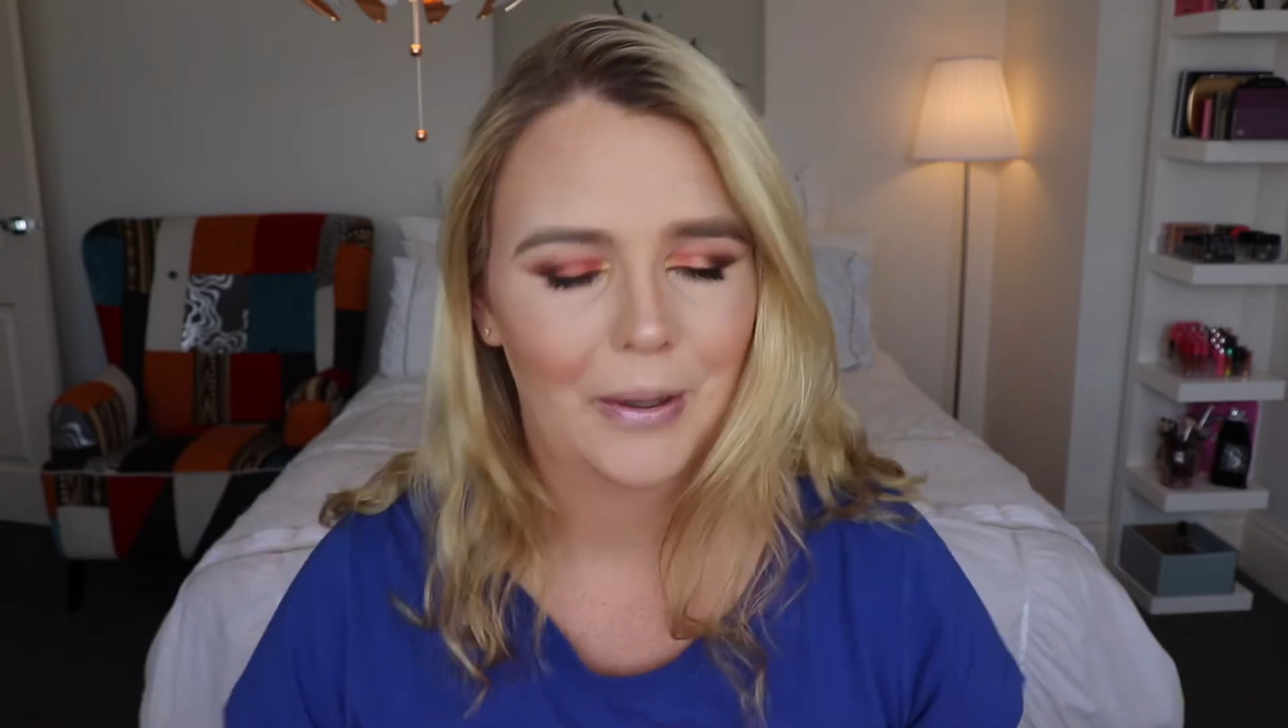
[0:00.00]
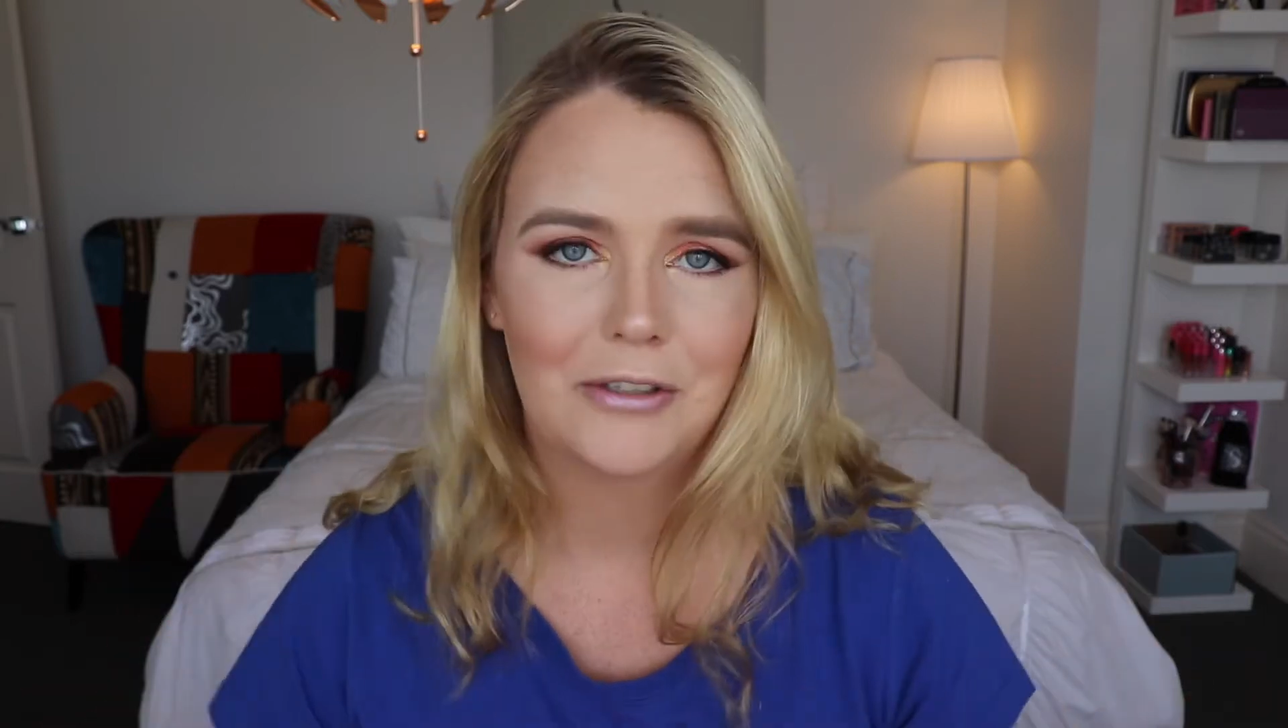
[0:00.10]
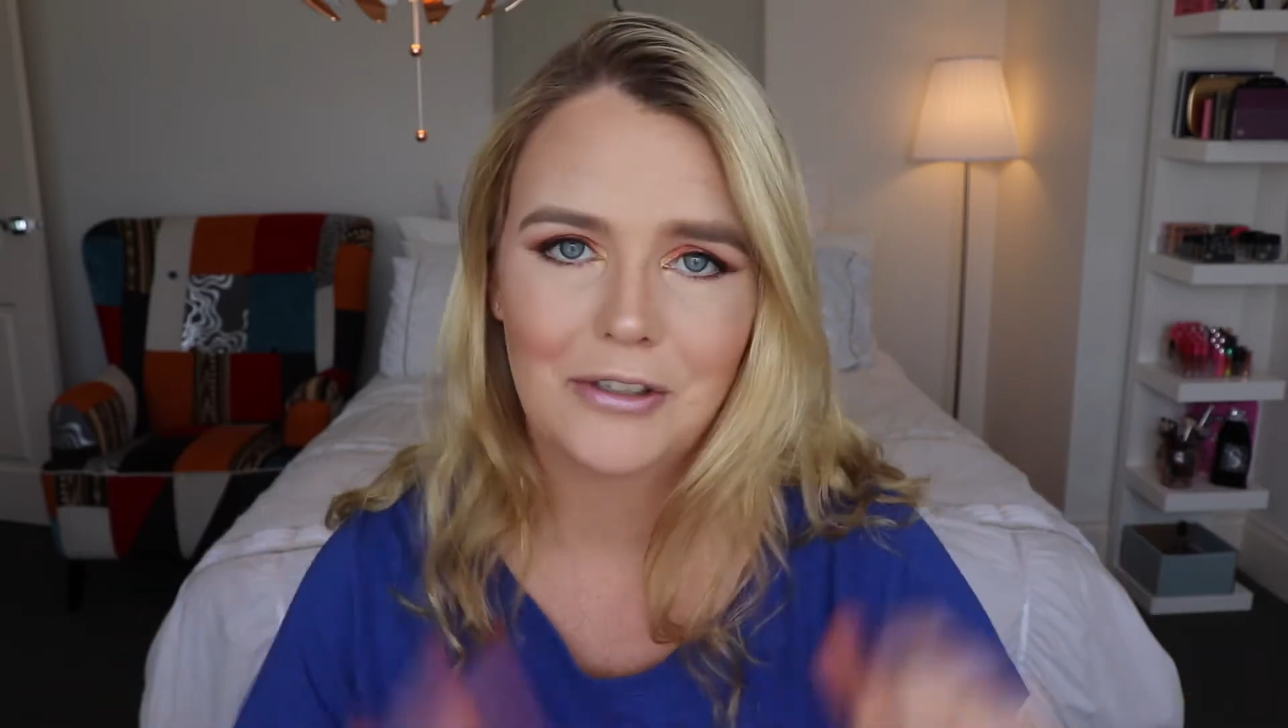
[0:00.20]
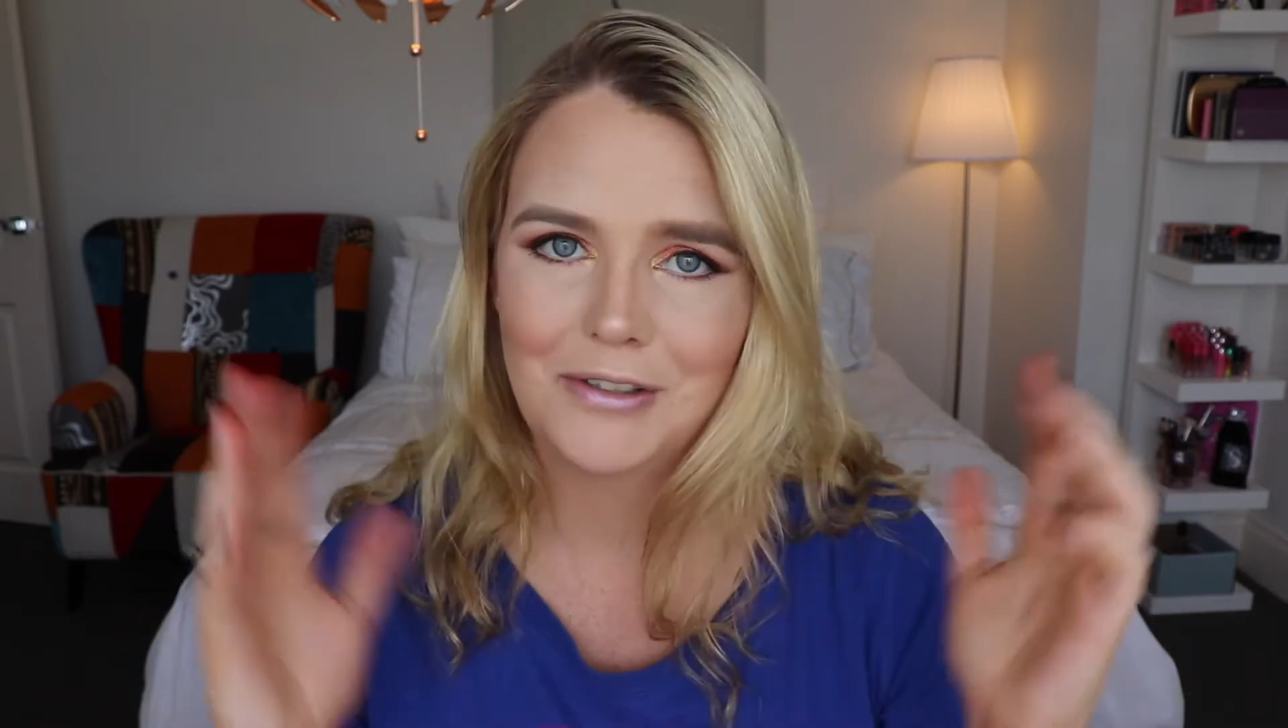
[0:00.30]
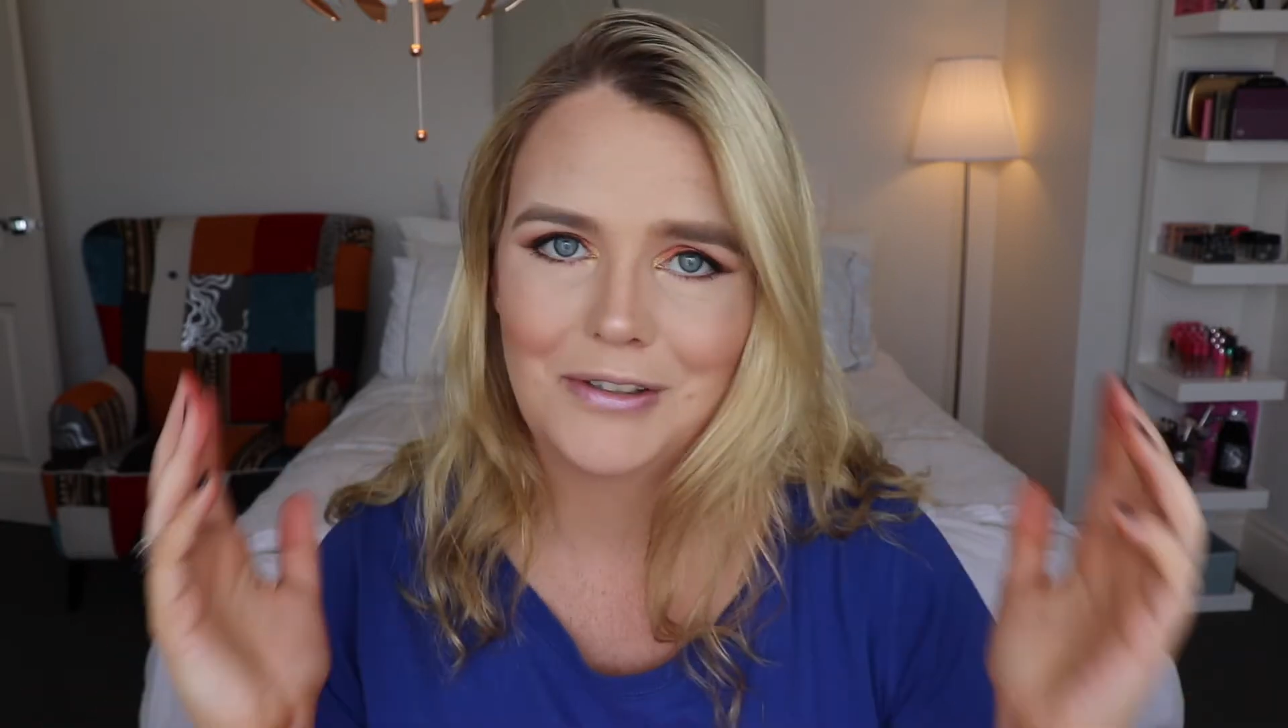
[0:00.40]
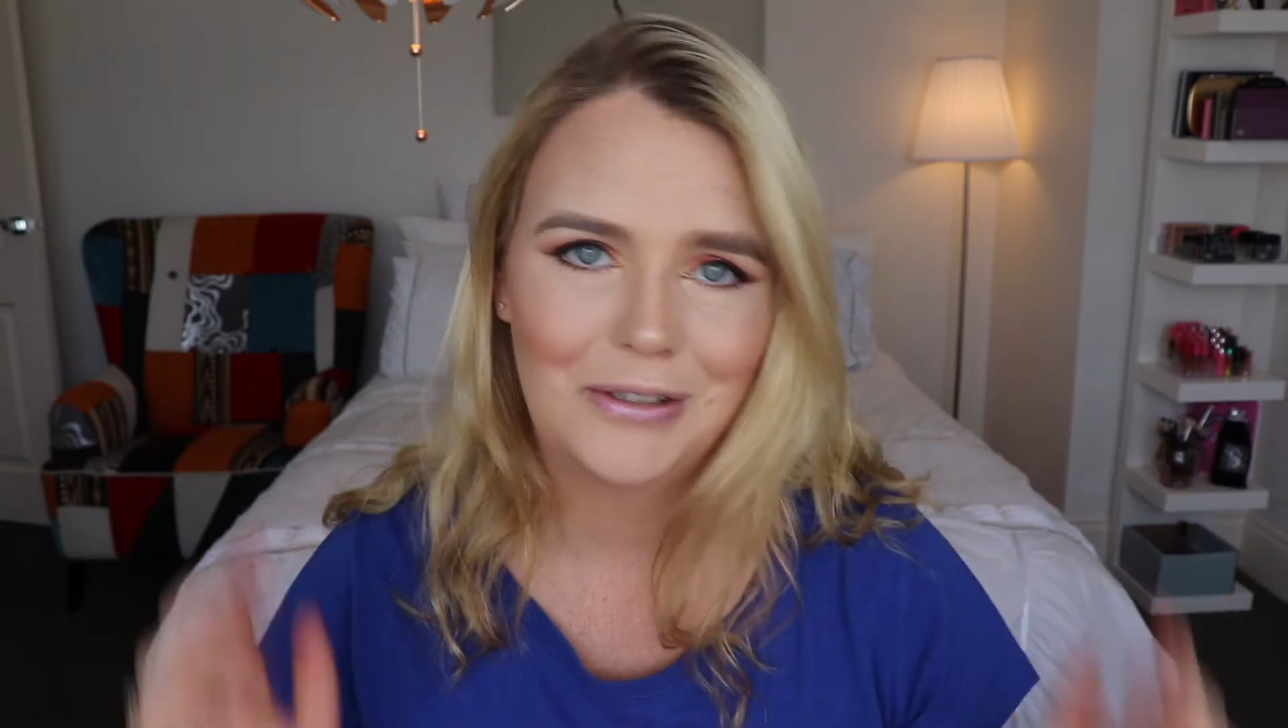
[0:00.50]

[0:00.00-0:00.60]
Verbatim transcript: budgets,